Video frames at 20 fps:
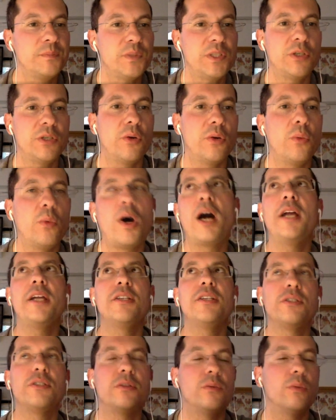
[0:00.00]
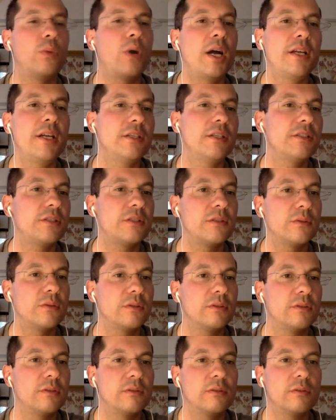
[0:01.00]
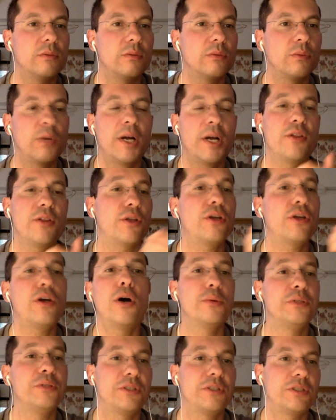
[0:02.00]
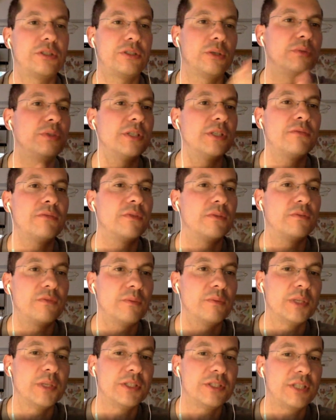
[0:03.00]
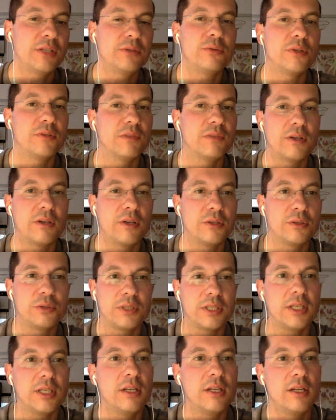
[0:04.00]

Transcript: You know, why, yeah. is, why, is, why are the coasts so different from the center of the country?